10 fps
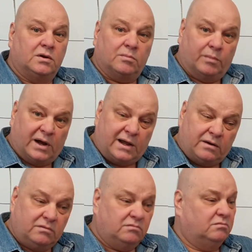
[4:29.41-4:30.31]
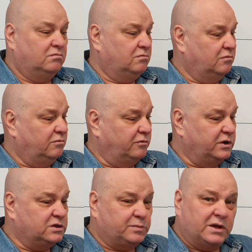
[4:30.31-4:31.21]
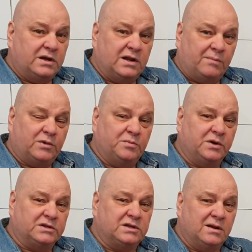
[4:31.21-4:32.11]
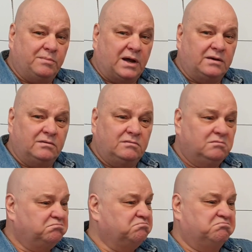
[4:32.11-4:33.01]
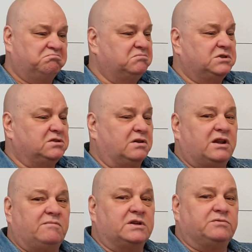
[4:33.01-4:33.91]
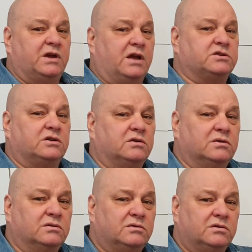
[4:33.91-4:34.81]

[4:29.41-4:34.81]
But we speed it up by pressing that button, it's not going to have much reaction at all.